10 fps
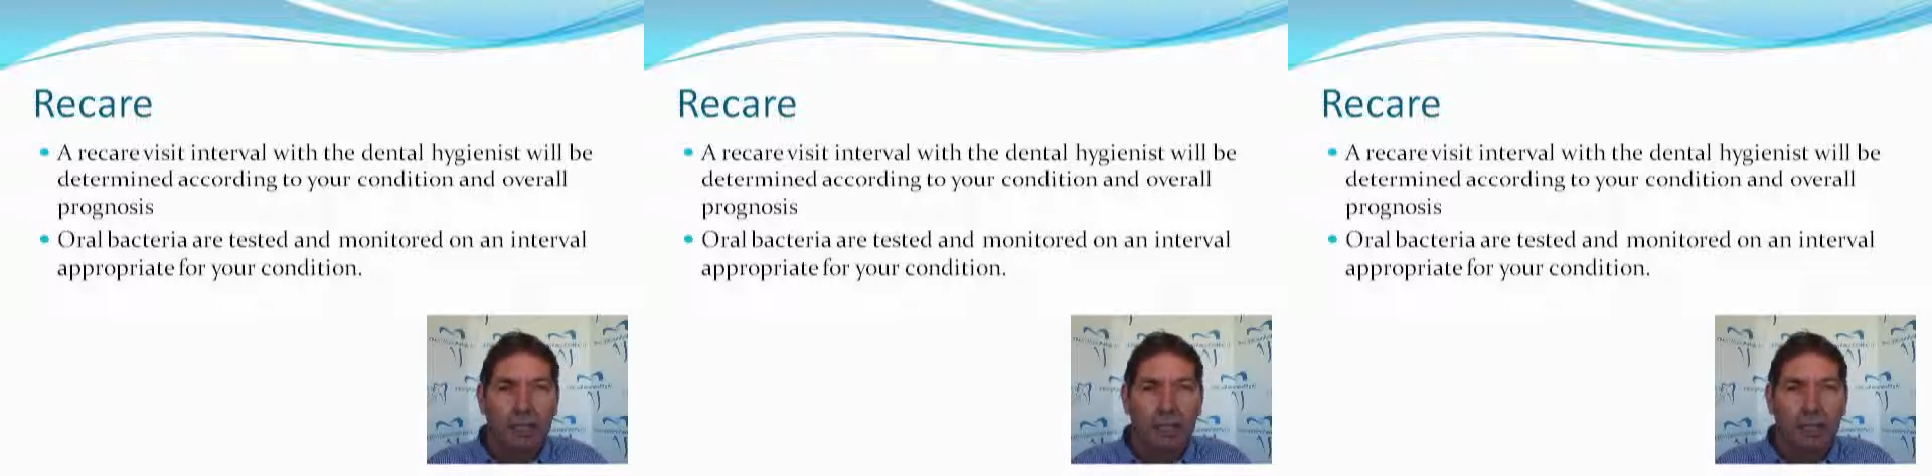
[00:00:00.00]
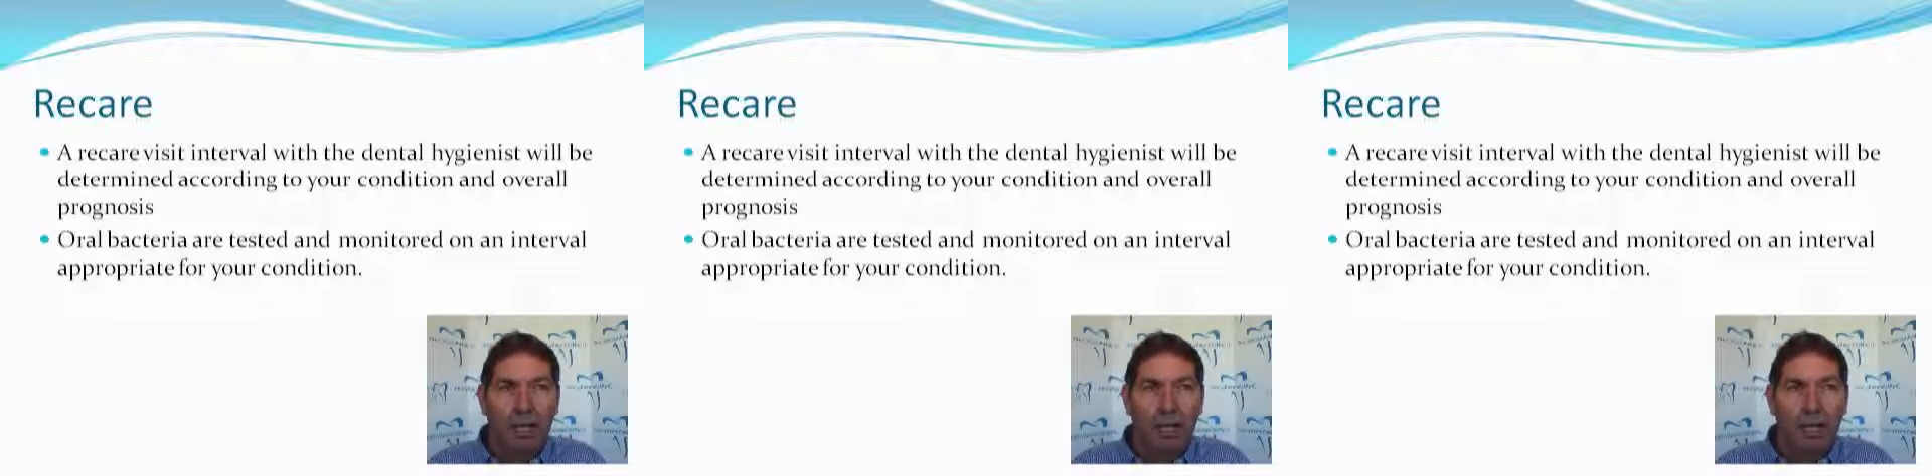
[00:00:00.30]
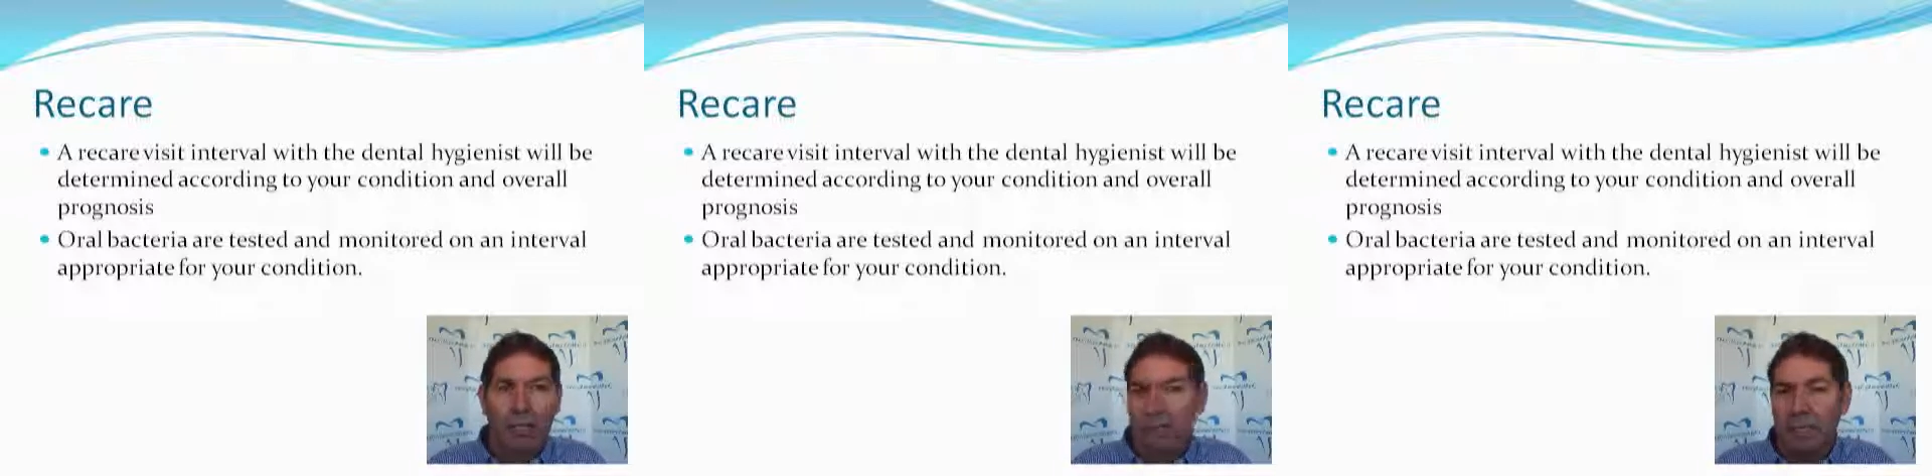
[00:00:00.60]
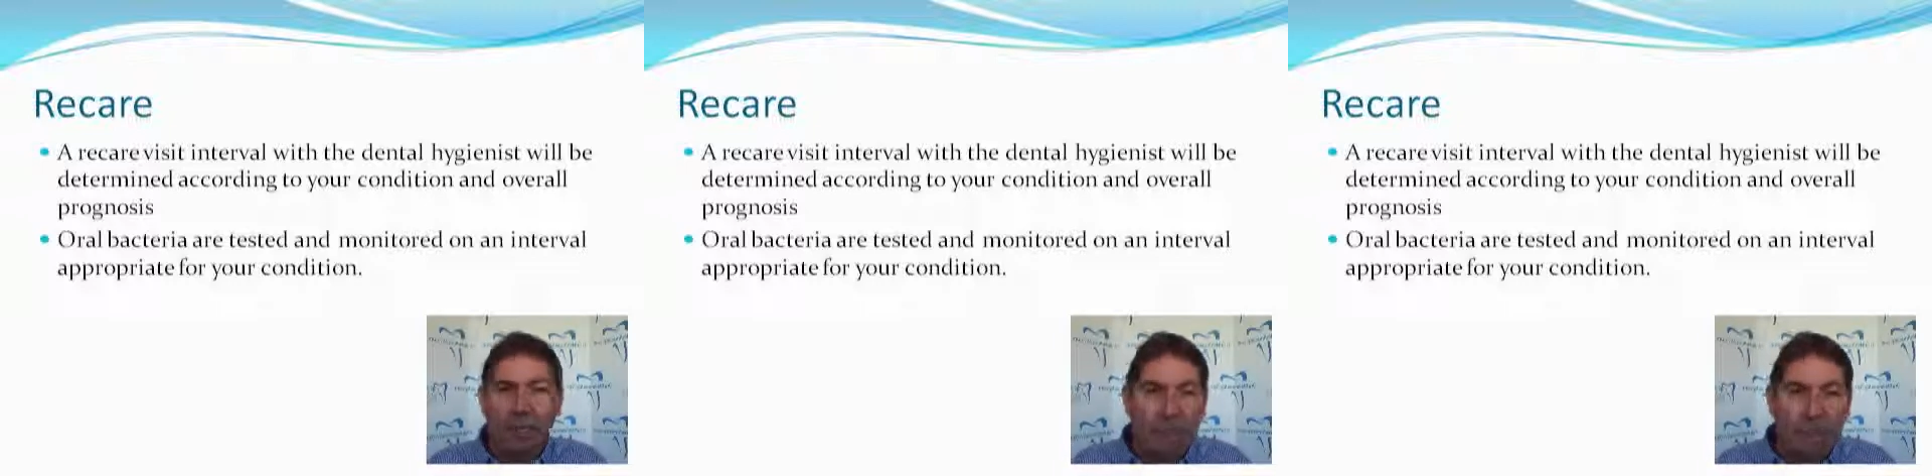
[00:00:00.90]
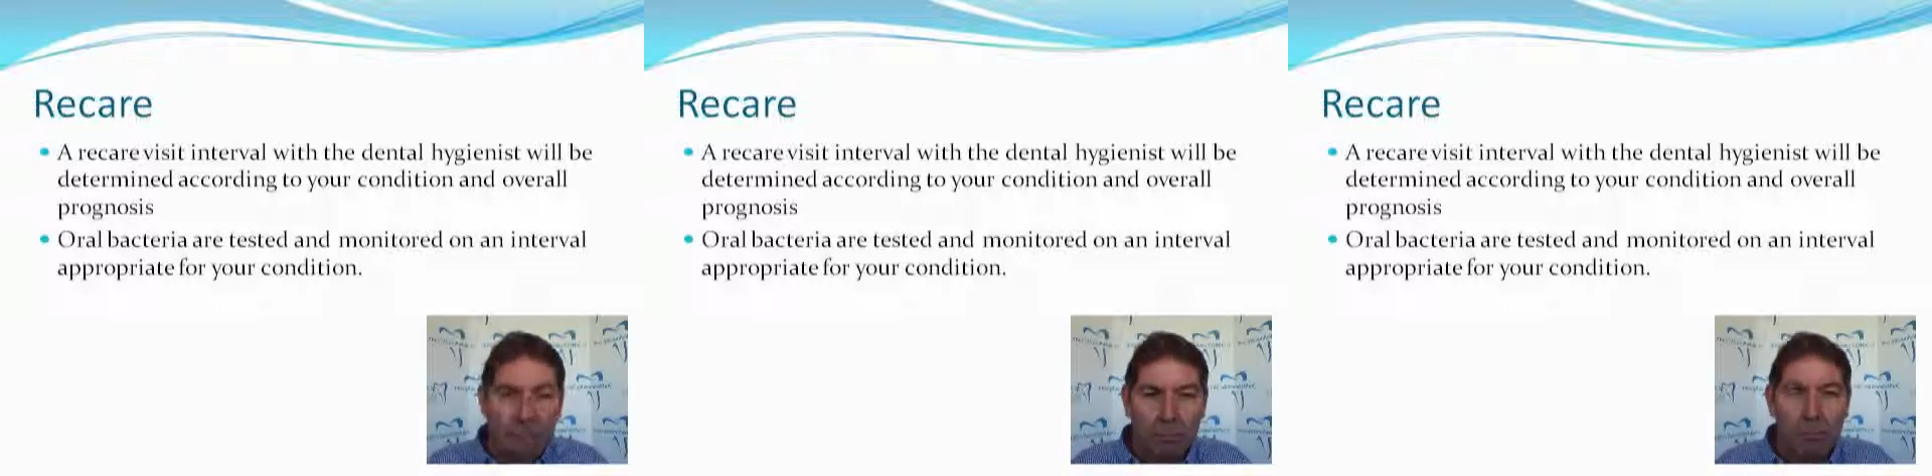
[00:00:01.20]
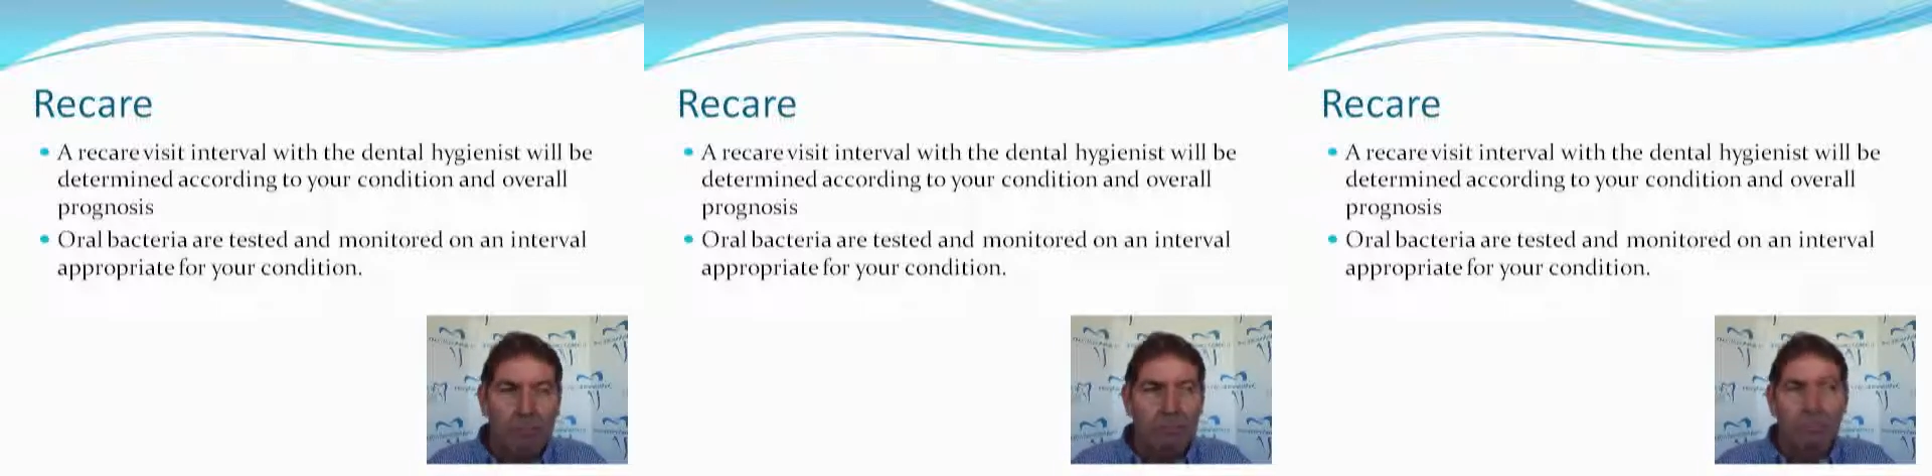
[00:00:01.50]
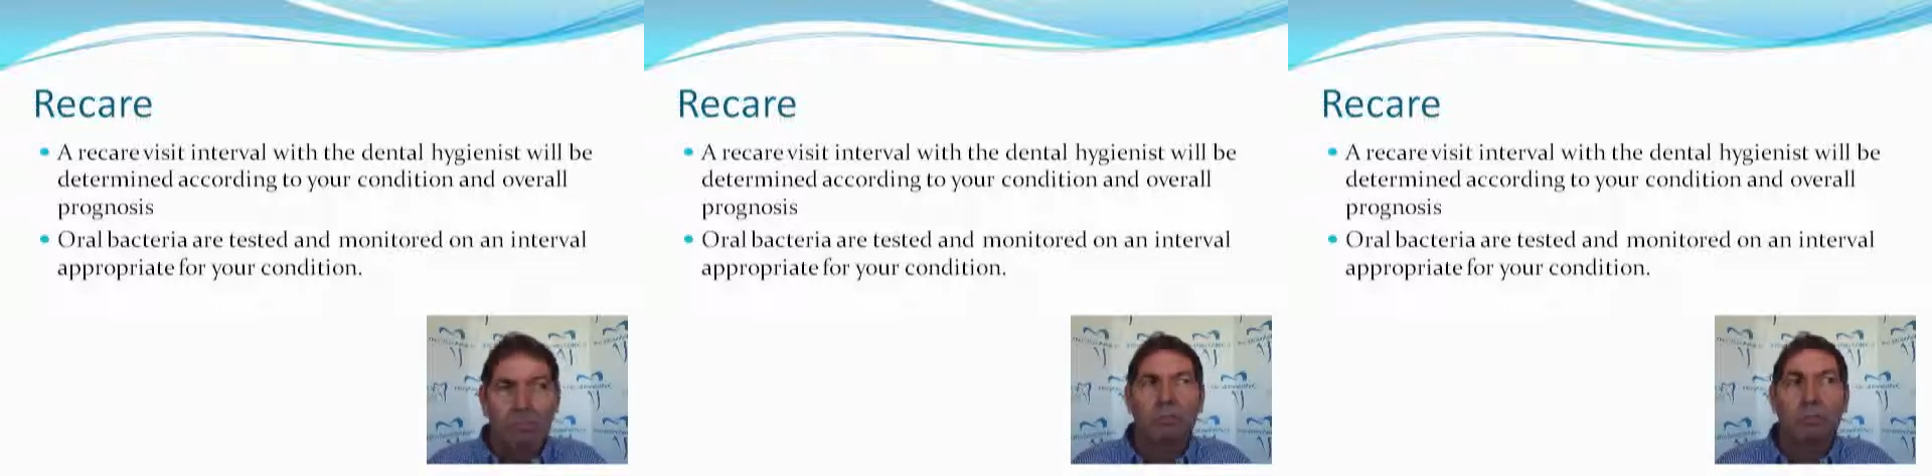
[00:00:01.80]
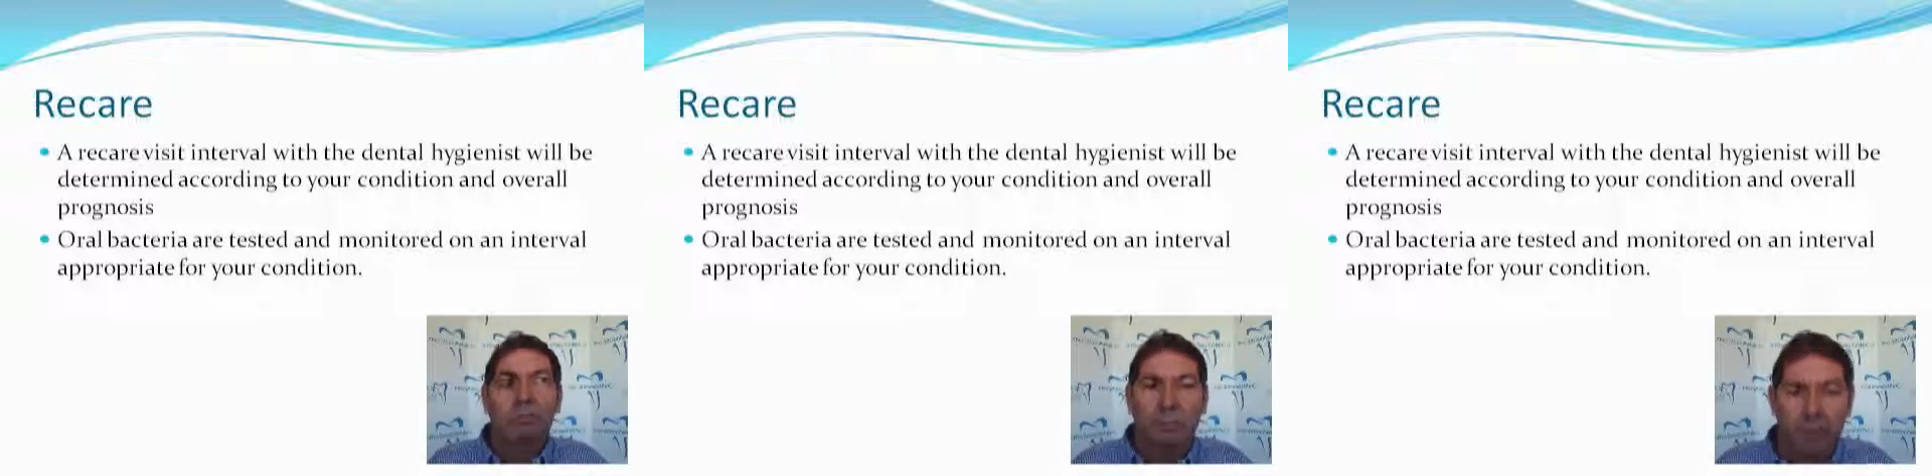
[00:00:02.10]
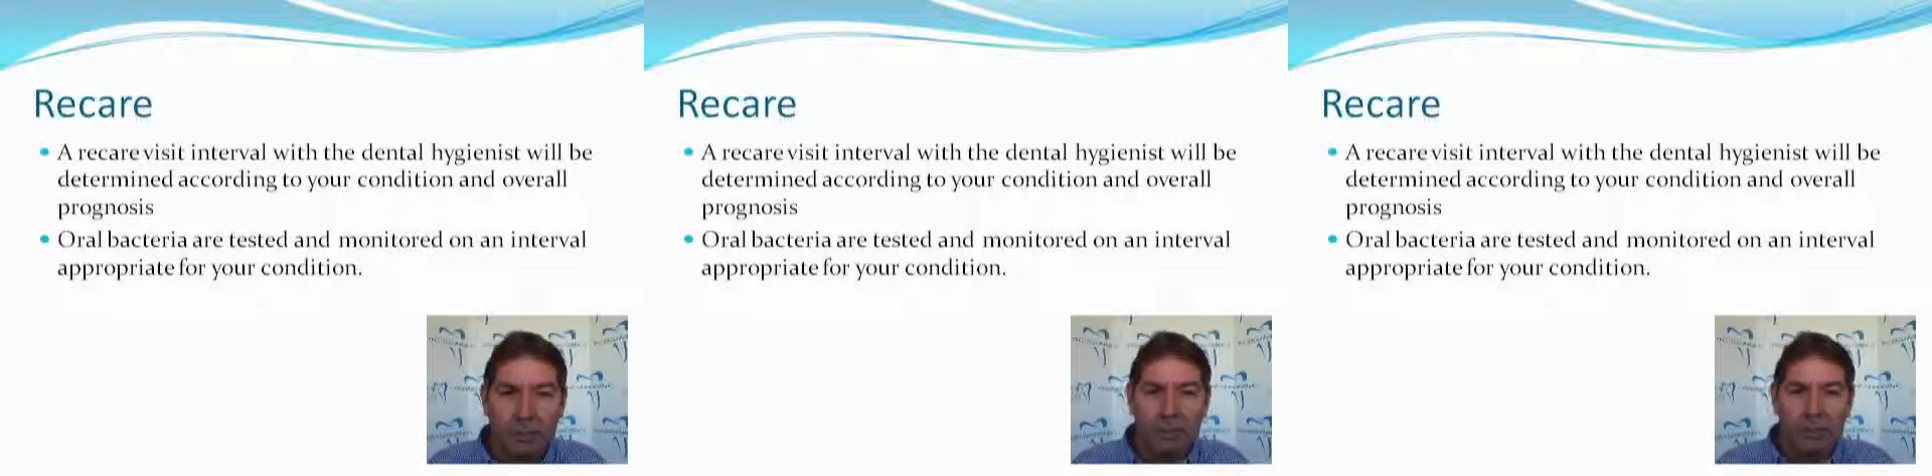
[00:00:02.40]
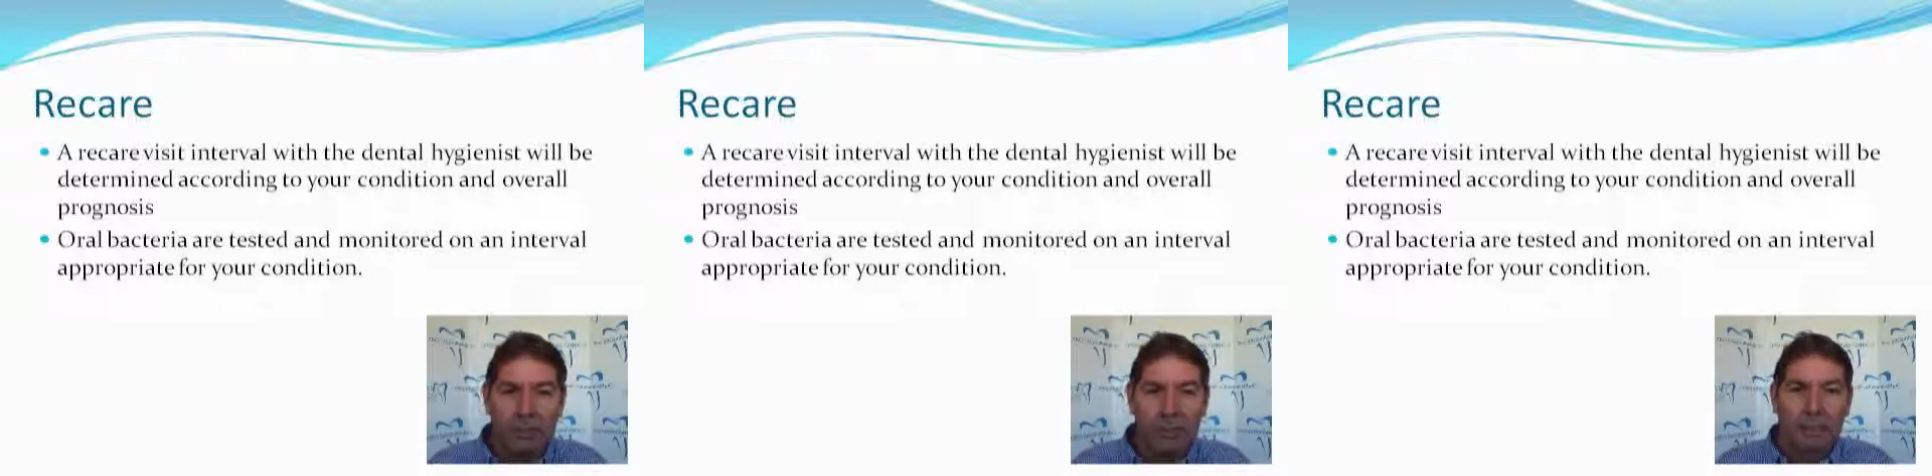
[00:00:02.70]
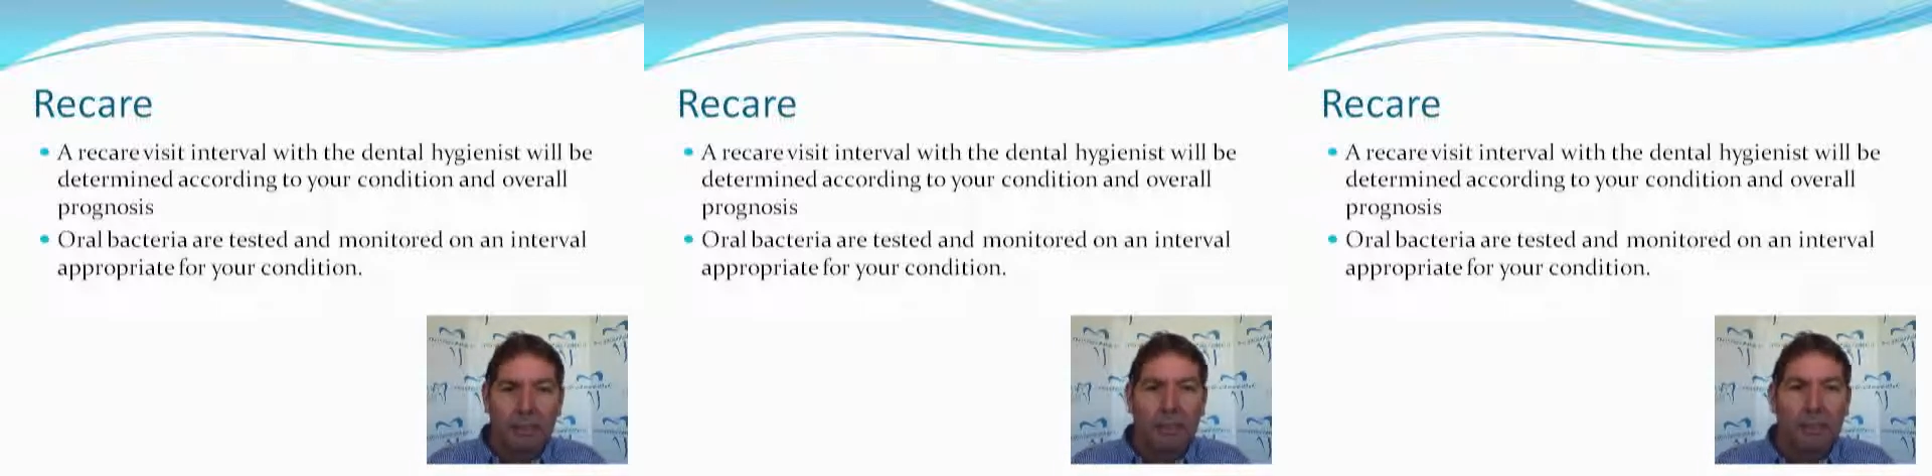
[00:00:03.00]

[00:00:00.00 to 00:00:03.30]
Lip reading: because I know how much mothers universally